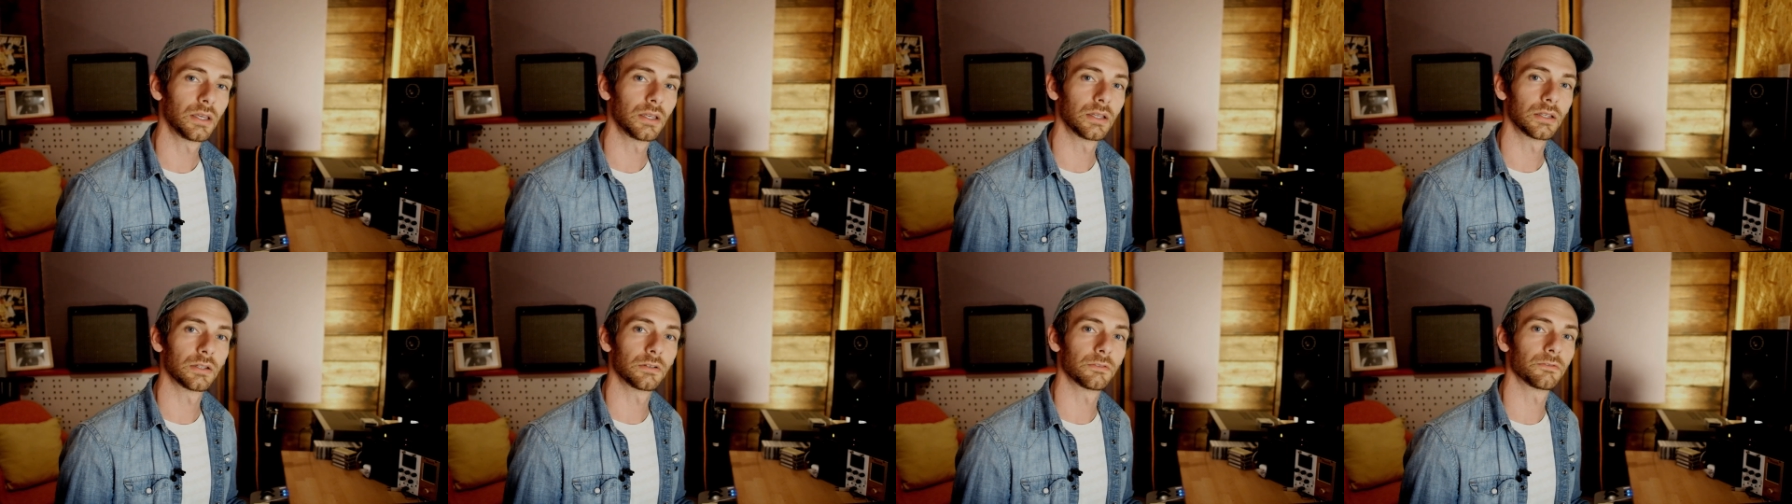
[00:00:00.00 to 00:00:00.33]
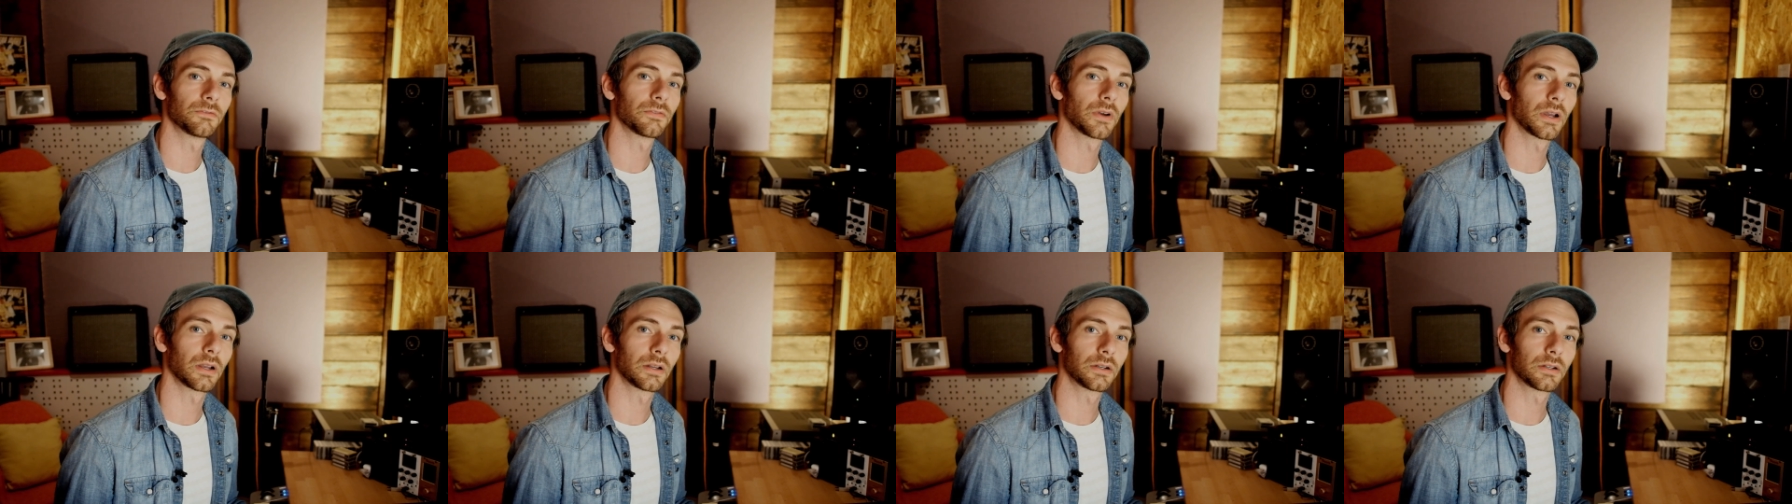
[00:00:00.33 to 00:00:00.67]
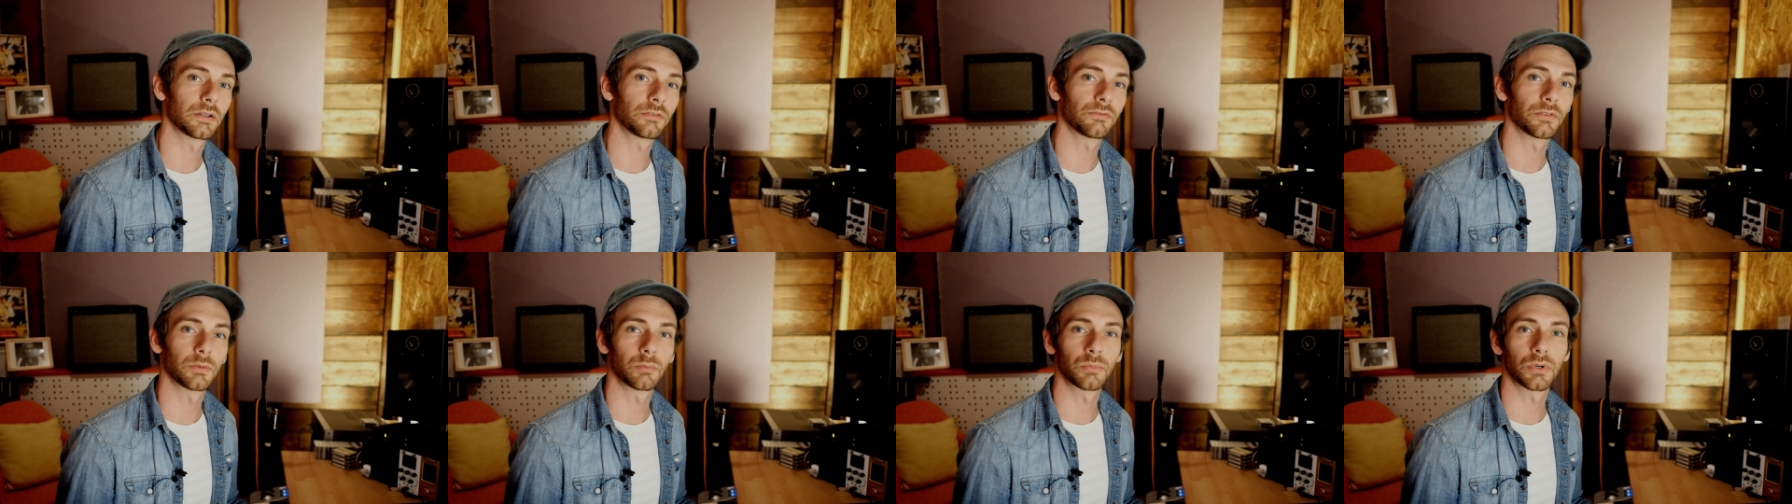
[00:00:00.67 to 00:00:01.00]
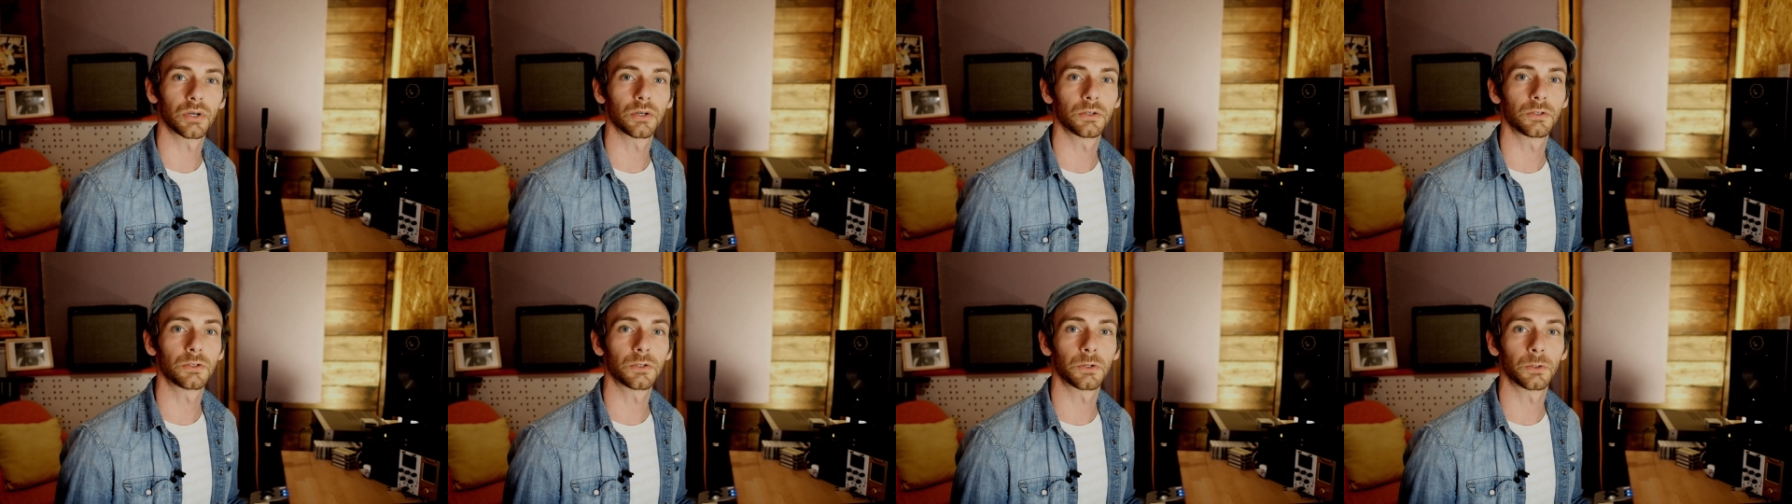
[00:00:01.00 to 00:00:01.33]
in Finder for
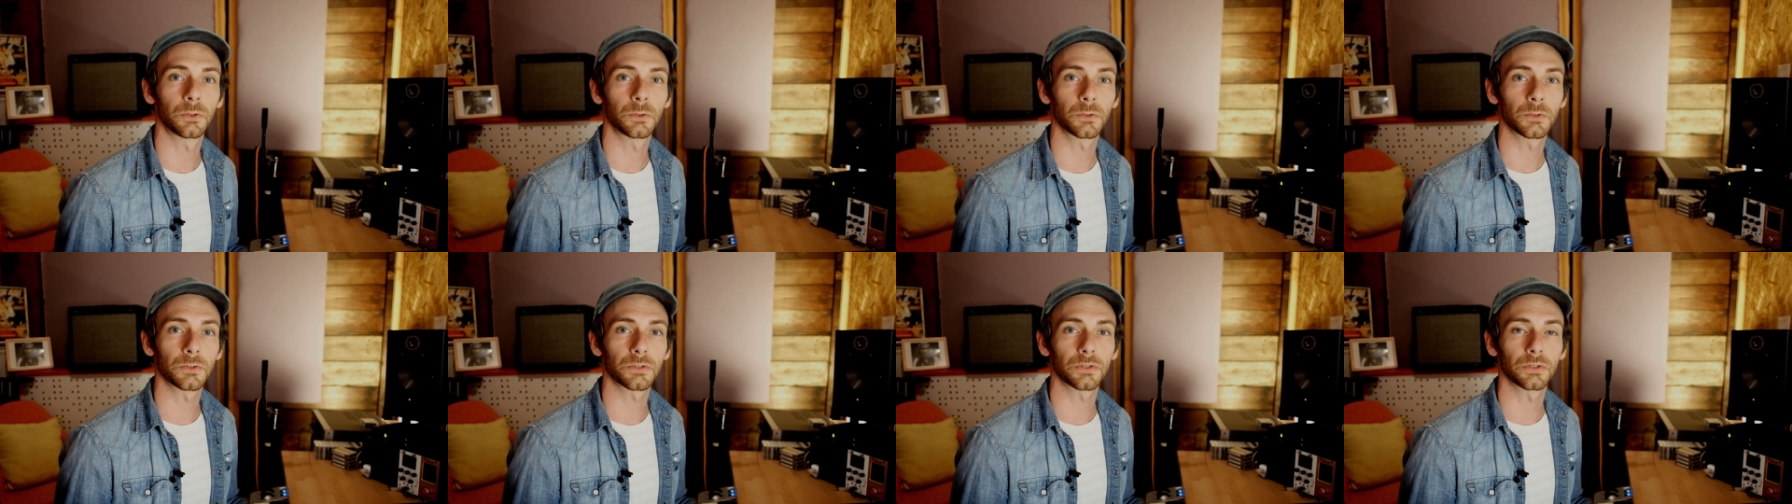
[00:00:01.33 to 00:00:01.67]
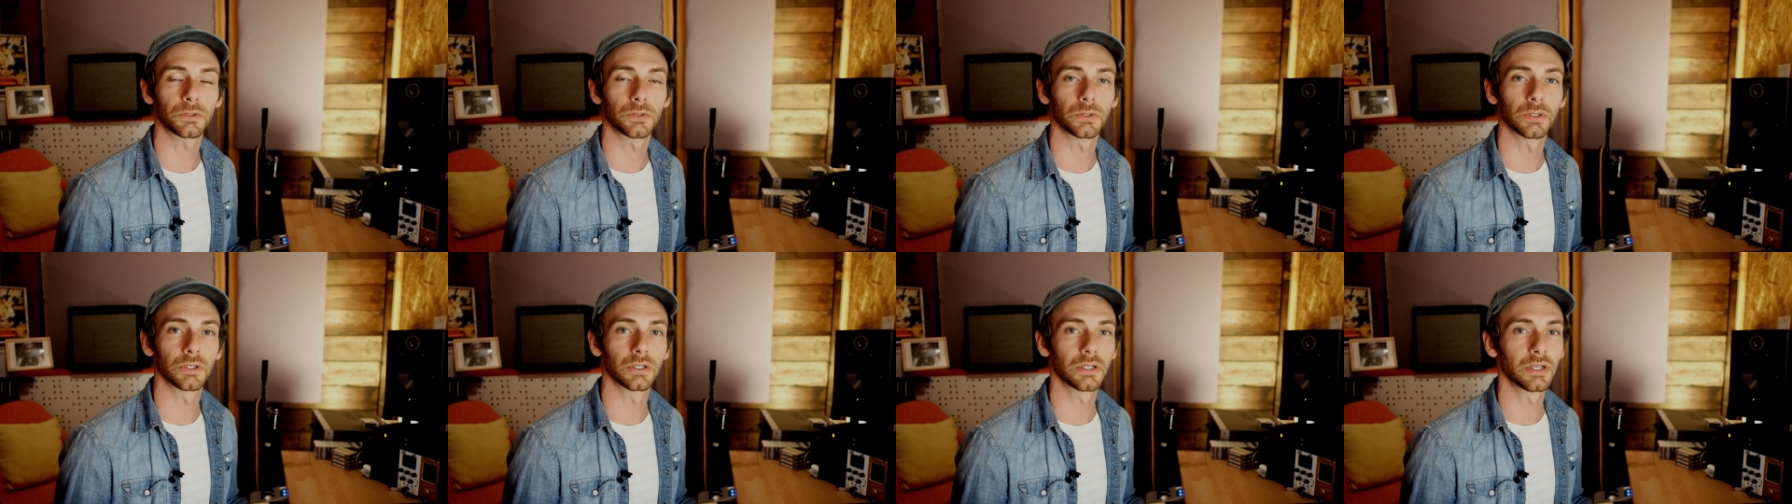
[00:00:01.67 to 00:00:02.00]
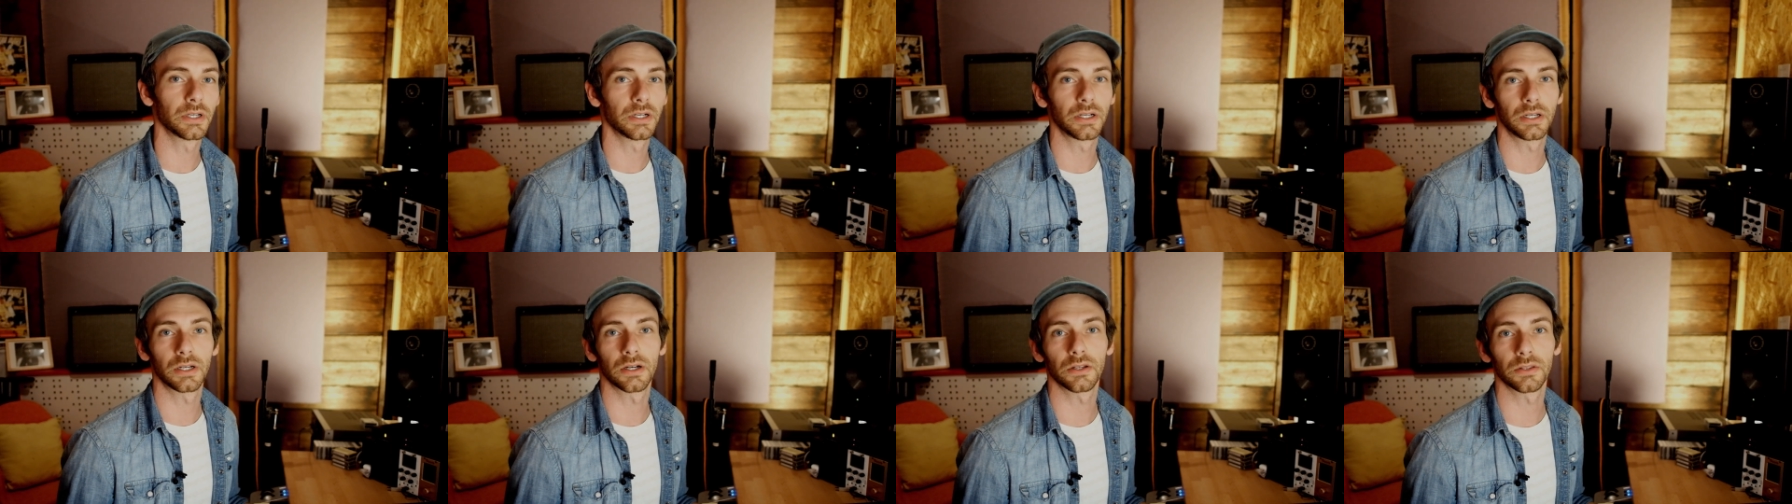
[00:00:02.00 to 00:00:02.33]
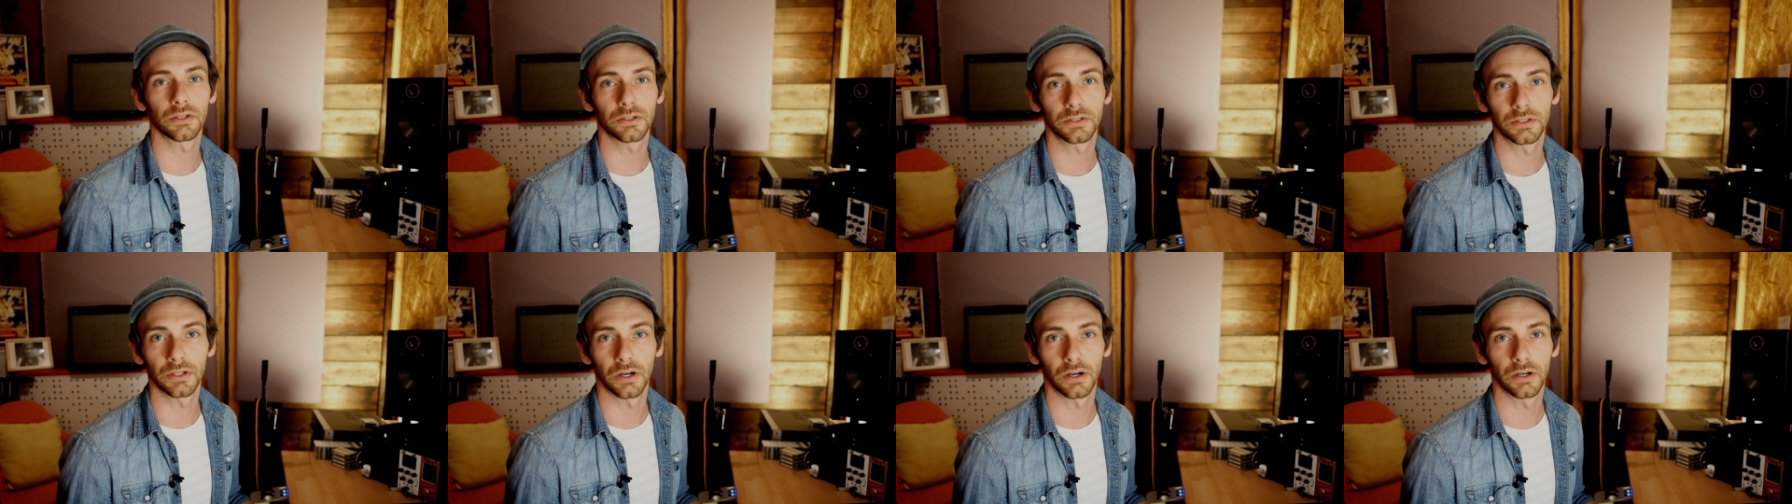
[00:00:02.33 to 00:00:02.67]
Pro Tools or any
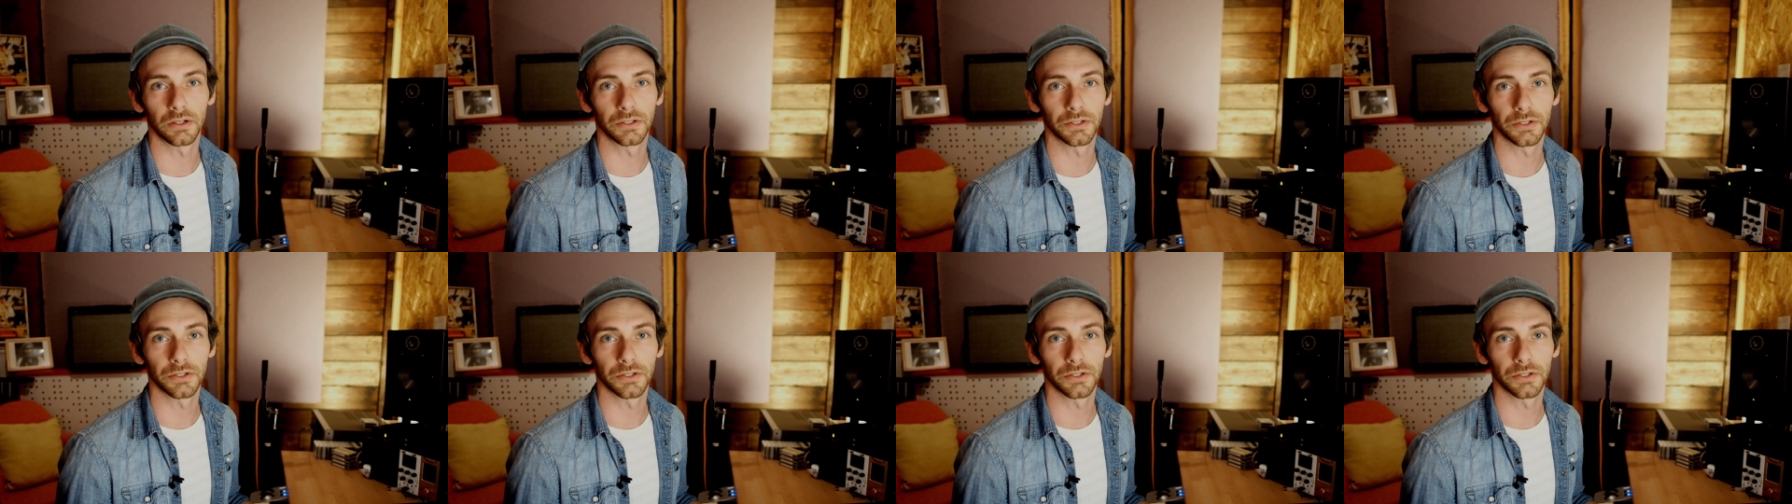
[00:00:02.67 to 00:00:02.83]
other DAW